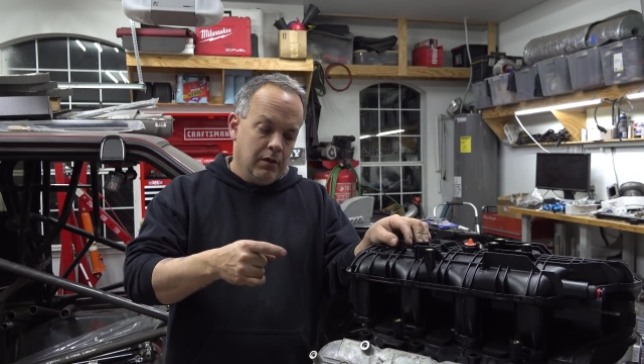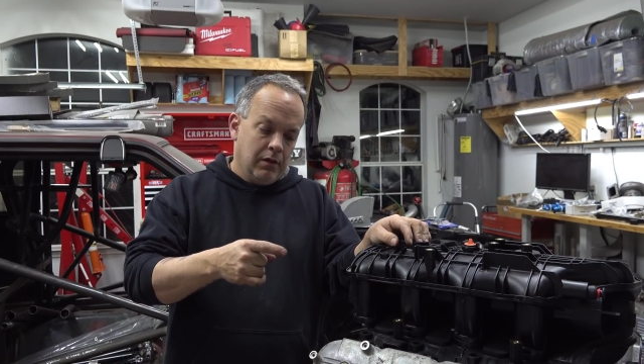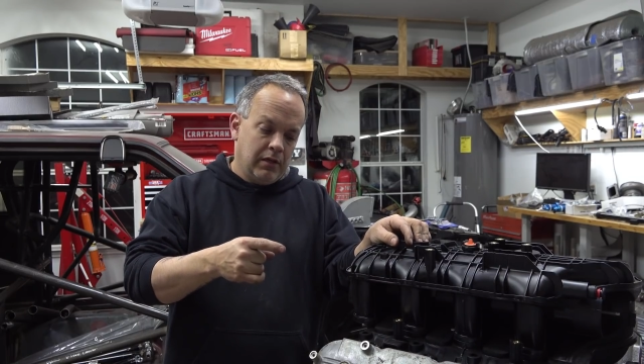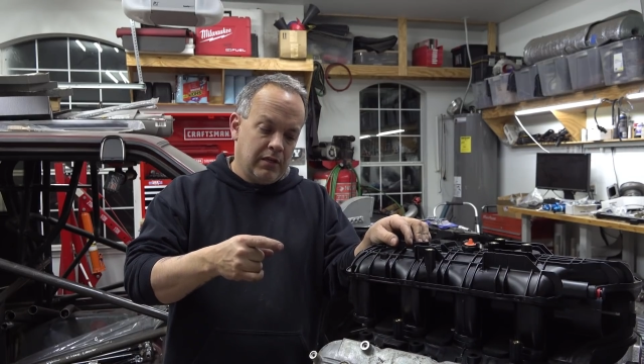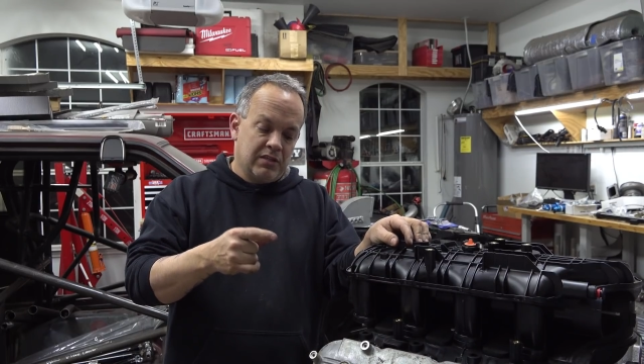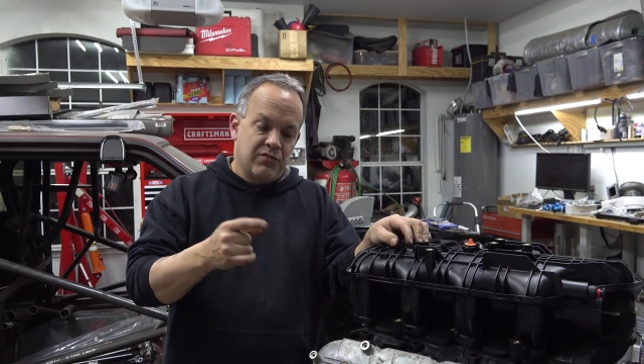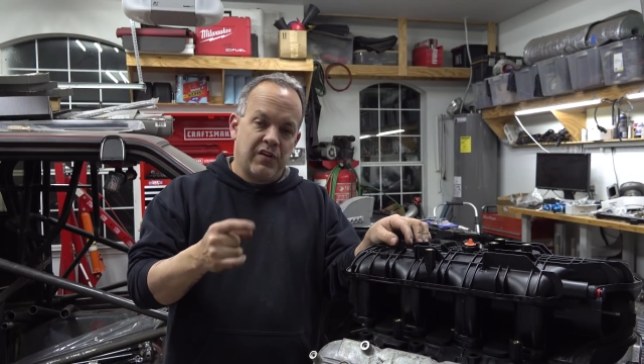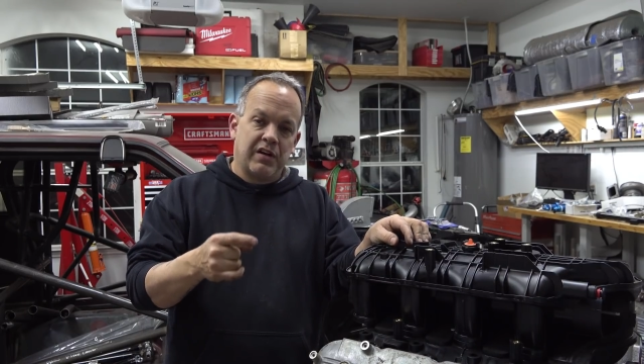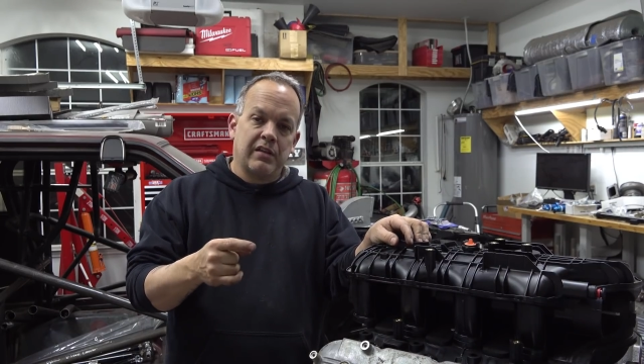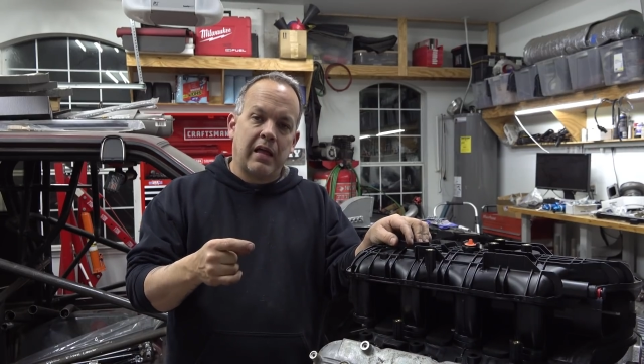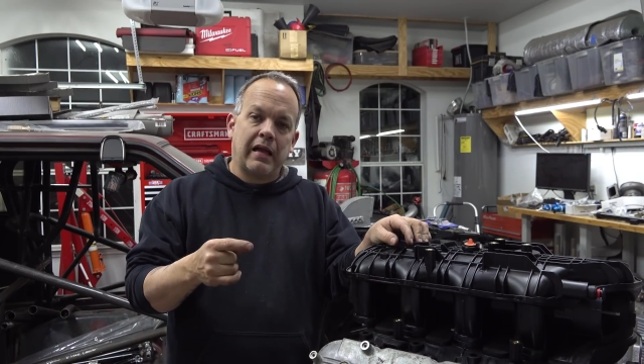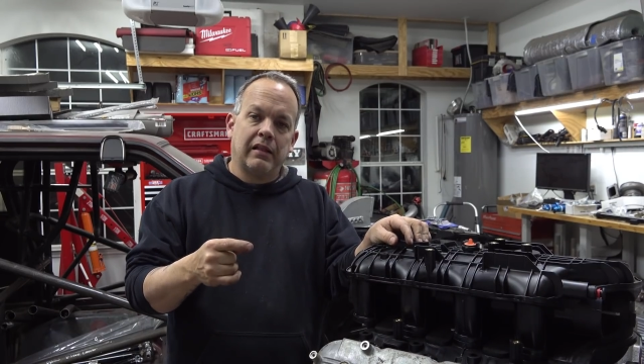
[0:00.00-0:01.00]
it is
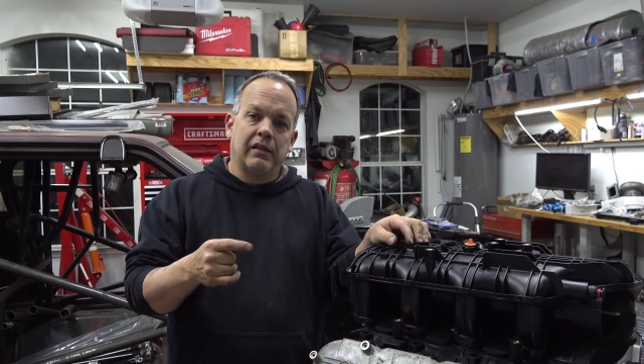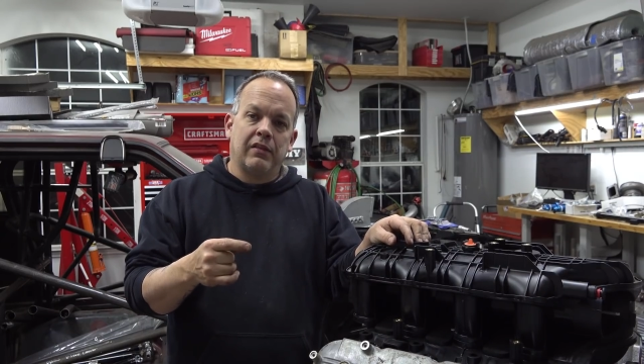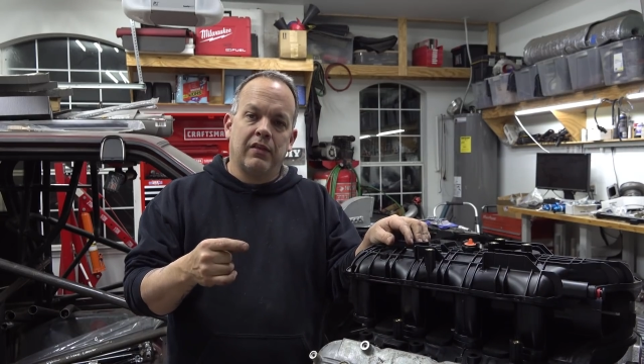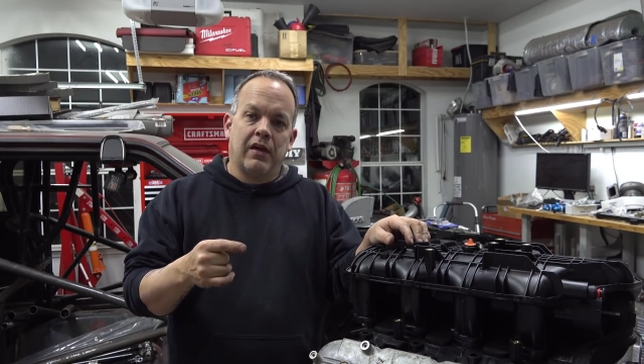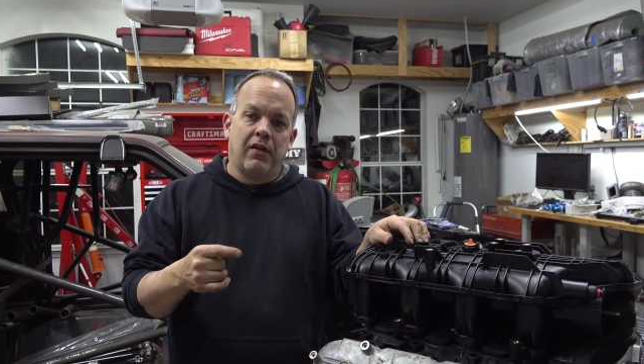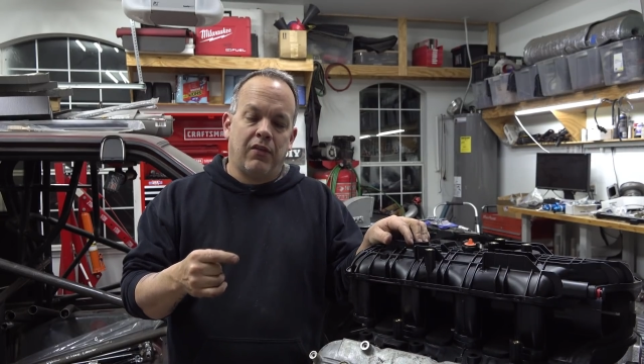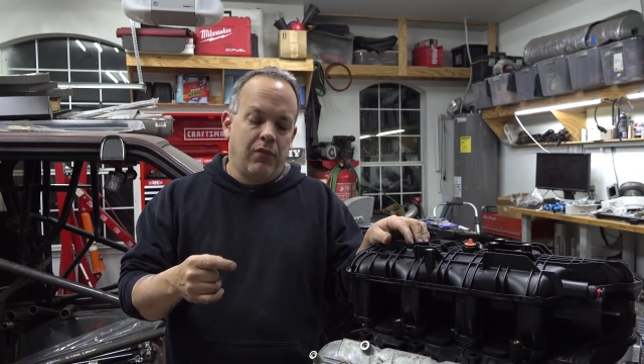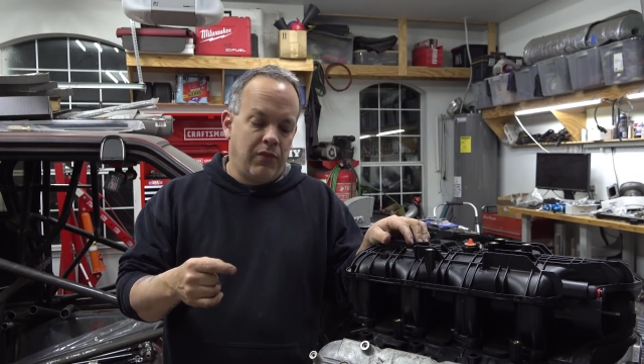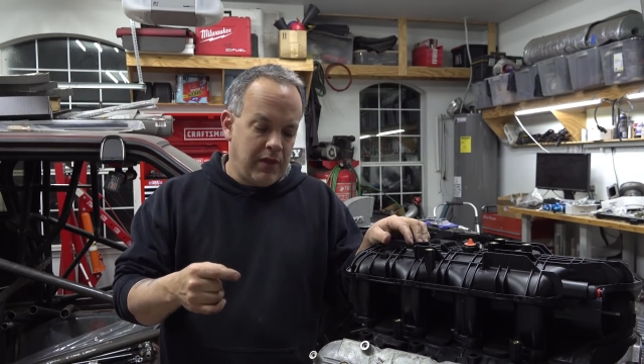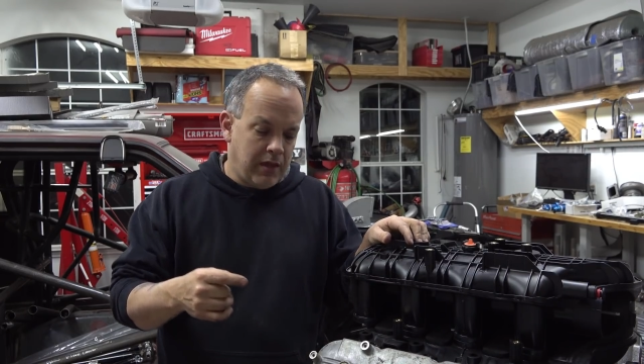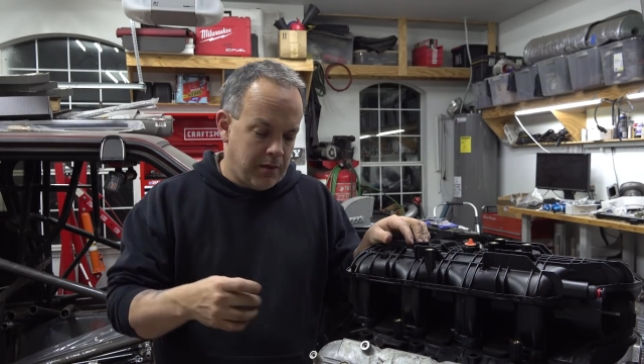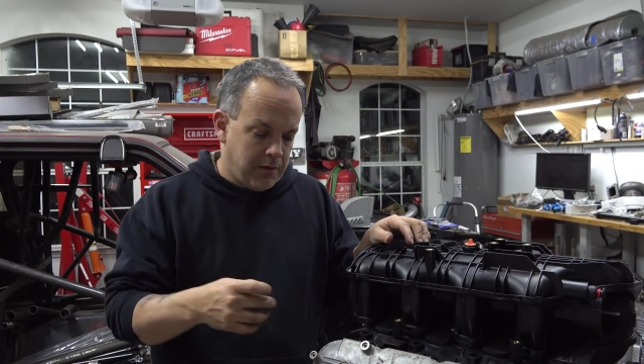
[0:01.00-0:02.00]
very likely that
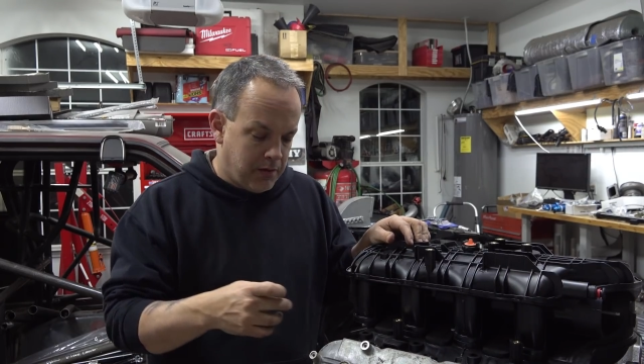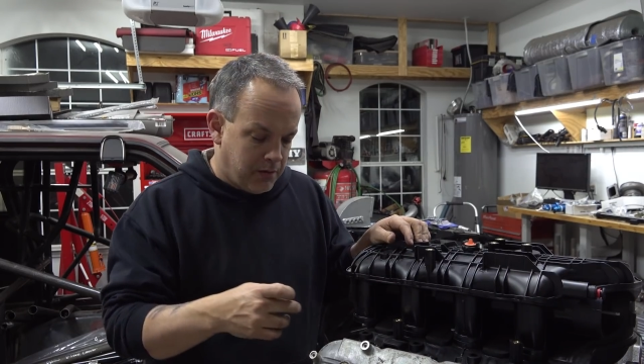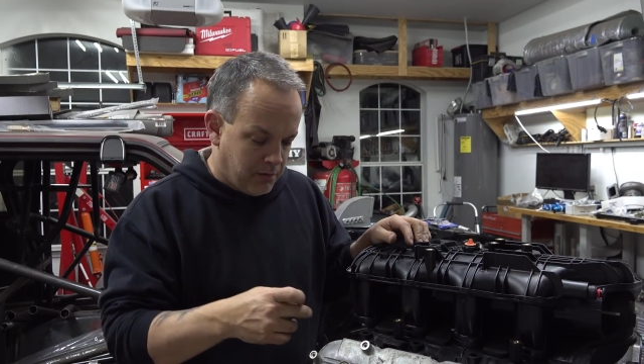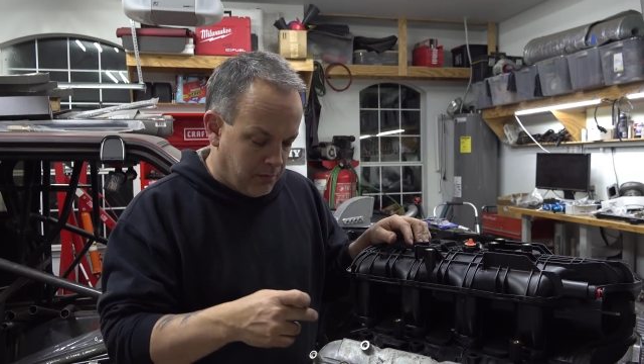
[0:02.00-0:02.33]
the